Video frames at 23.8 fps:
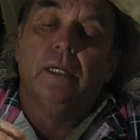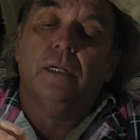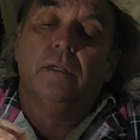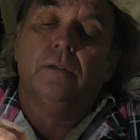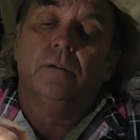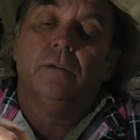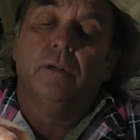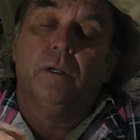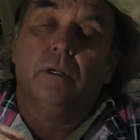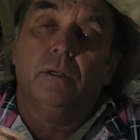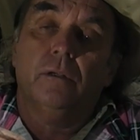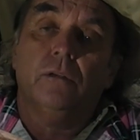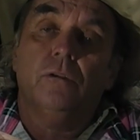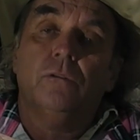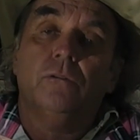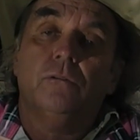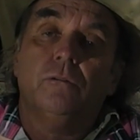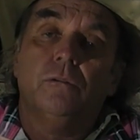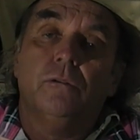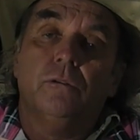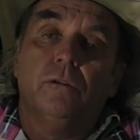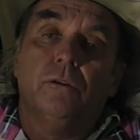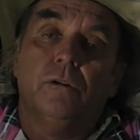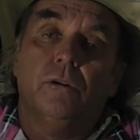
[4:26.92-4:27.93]
So you
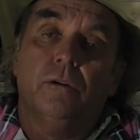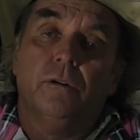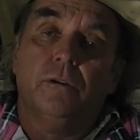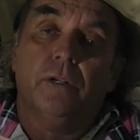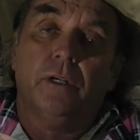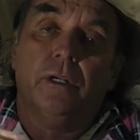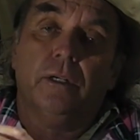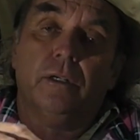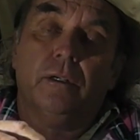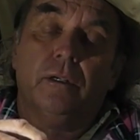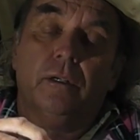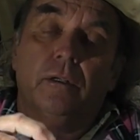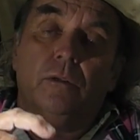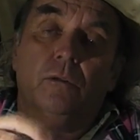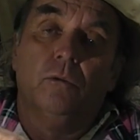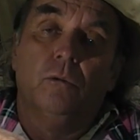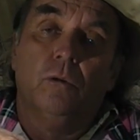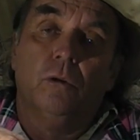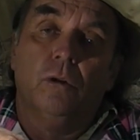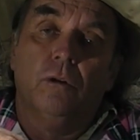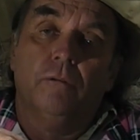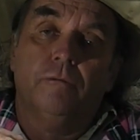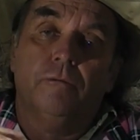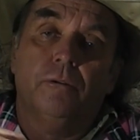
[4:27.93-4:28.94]
should contact a
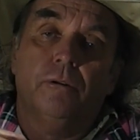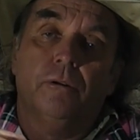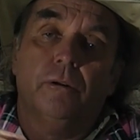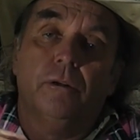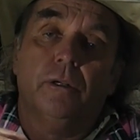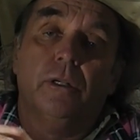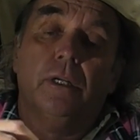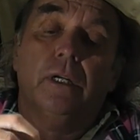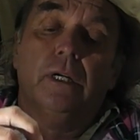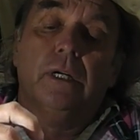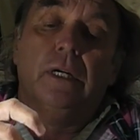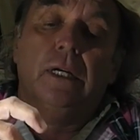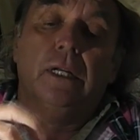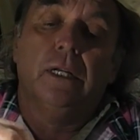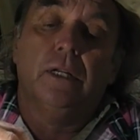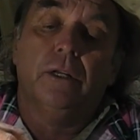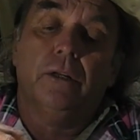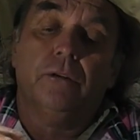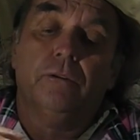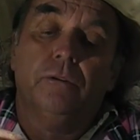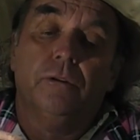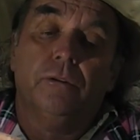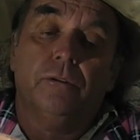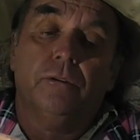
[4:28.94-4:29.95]
qualified
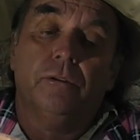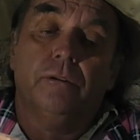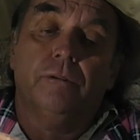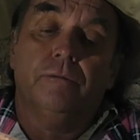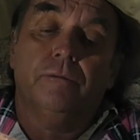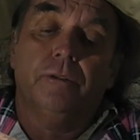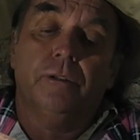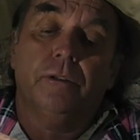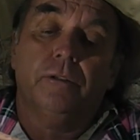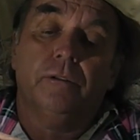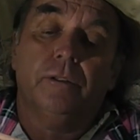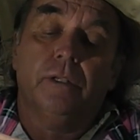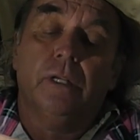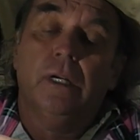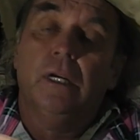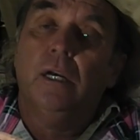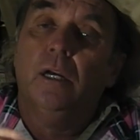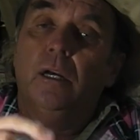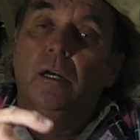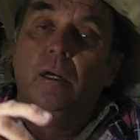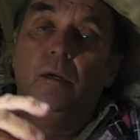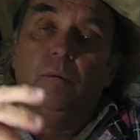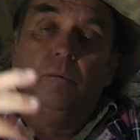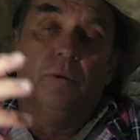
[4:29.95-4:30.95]
electrician to fix it.
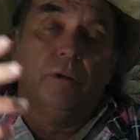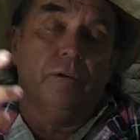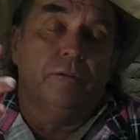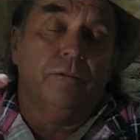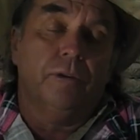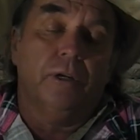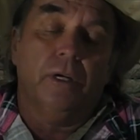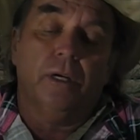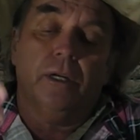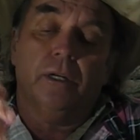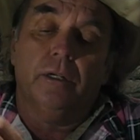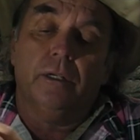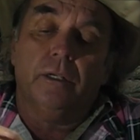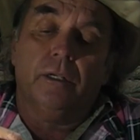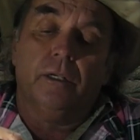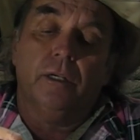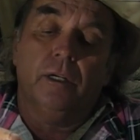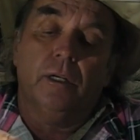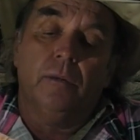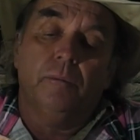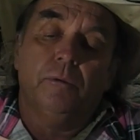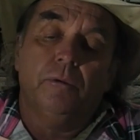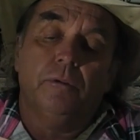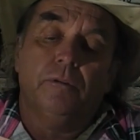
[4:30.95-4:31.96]
But if you're out in a
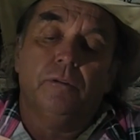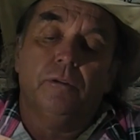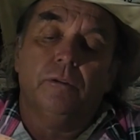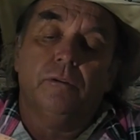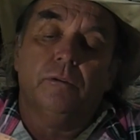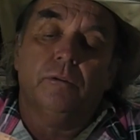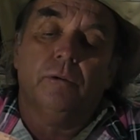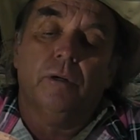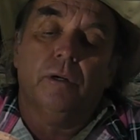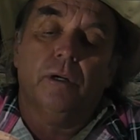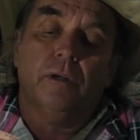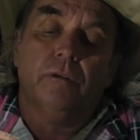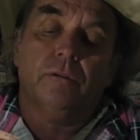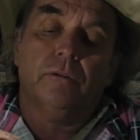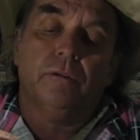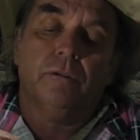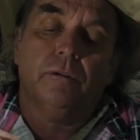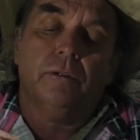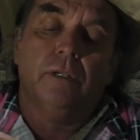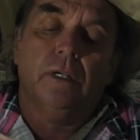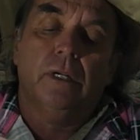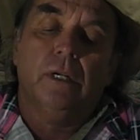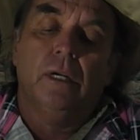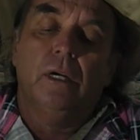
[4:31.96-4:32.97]
camping
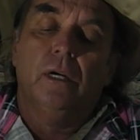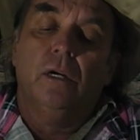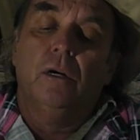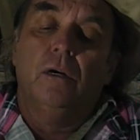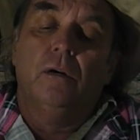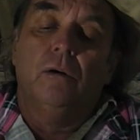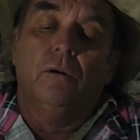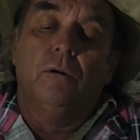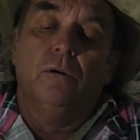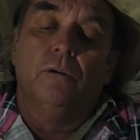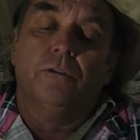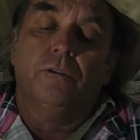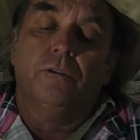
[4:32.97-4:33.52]
situation, or